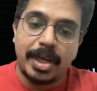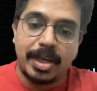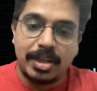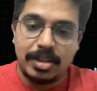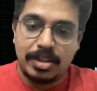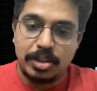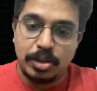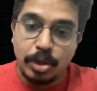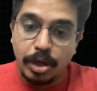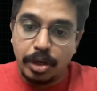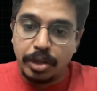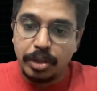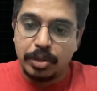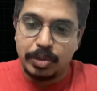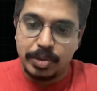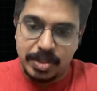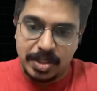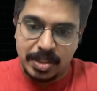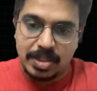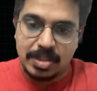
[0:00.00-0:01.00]
your
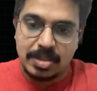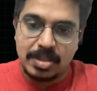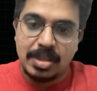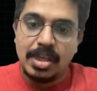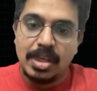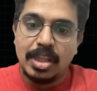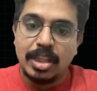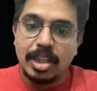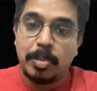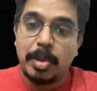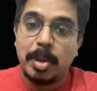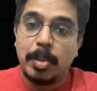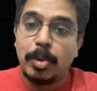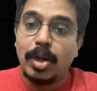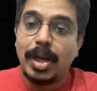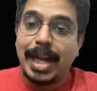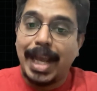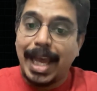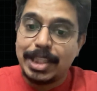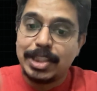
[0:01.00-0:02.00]
users. The people
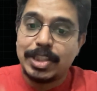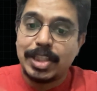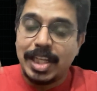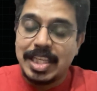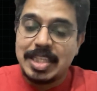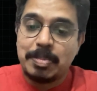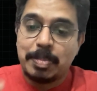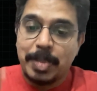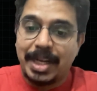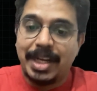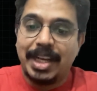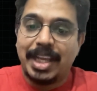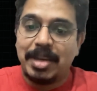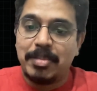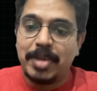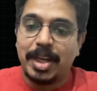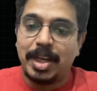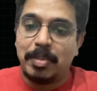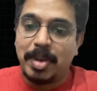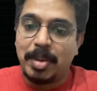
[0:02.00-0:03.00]
are actually spending
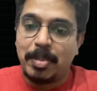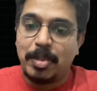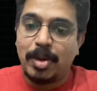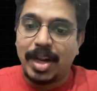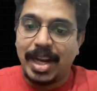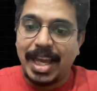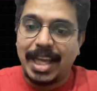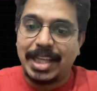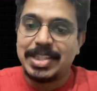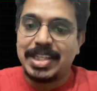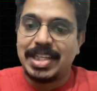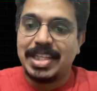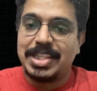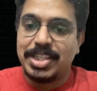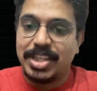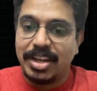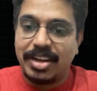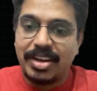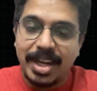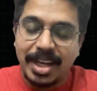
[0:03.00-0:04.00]
money. People are actually
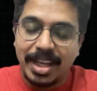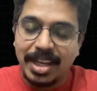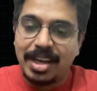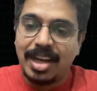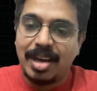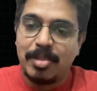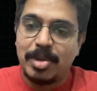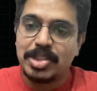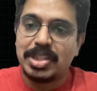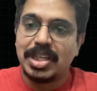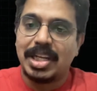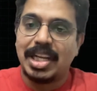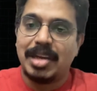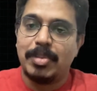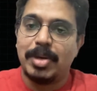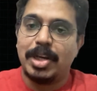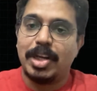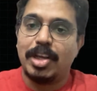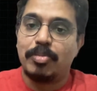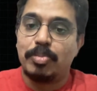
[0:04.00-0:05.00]
generating a commercial
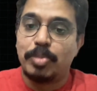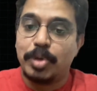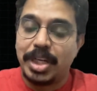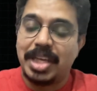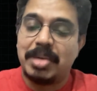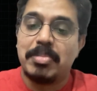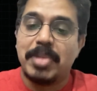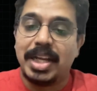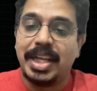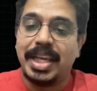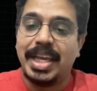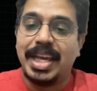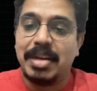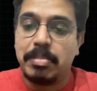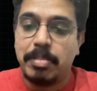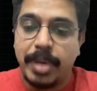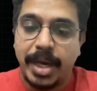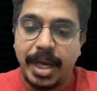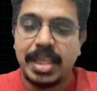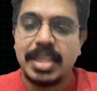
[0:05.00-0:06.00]
liability of putting money and
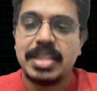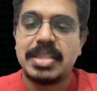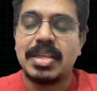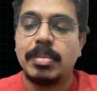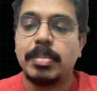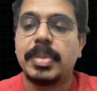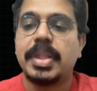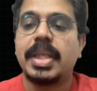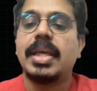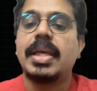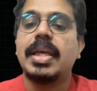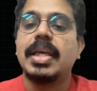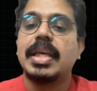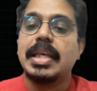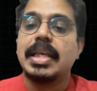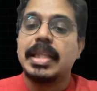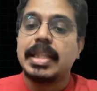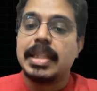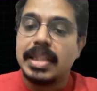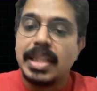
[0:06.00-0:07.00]
buying something.
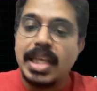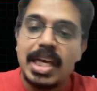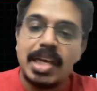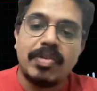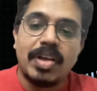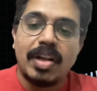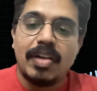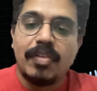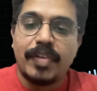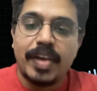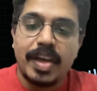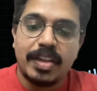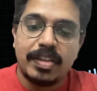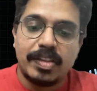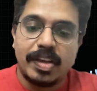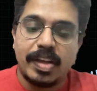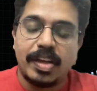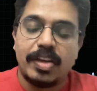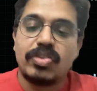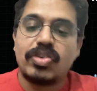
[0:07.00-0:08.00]
Their welfare,
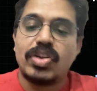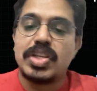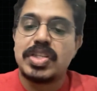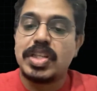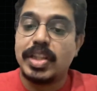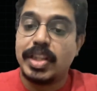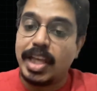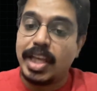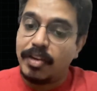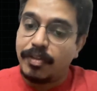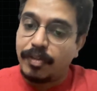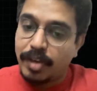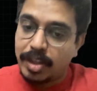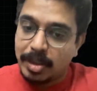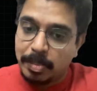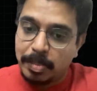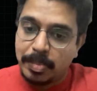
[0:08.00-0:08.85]
their trust, and therefore